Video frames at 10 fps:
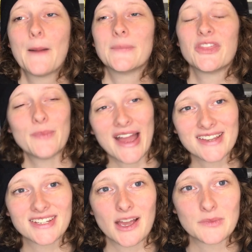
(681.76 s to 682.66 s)
but the
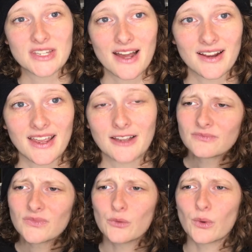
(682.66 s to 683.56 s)
past comes knocking.
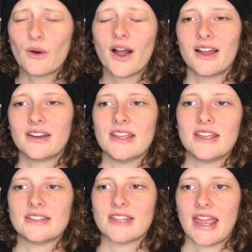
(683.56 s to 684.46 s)
Rohan
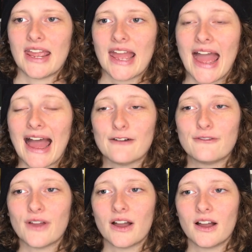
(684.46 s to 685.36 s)
is a
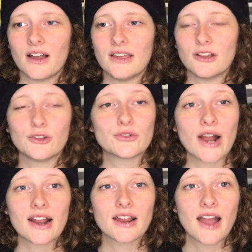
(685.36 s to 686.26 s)
half uh,
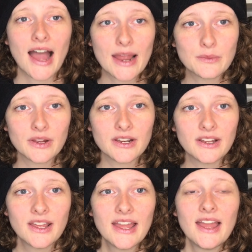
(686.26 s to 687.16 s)
Ildrak
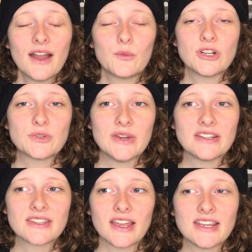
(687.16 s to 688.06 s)
hybrid, which
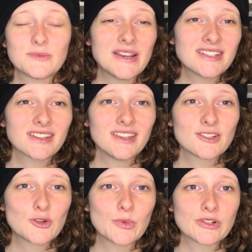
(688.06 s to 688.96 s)
means that he's basically a super